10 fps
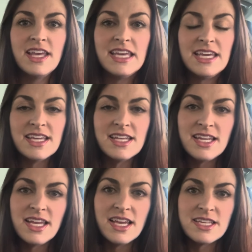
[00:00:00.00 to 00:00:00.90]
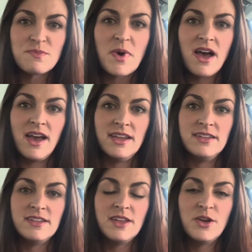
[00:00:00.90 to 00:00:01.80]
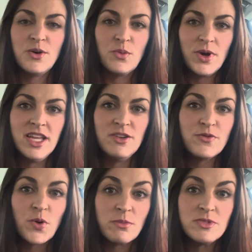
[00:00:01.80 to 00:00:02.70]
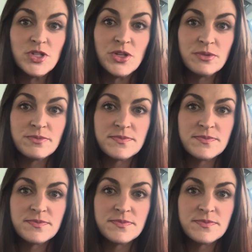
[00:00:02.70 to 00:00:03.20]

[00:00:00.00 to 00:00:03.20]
in His mind when He formed you.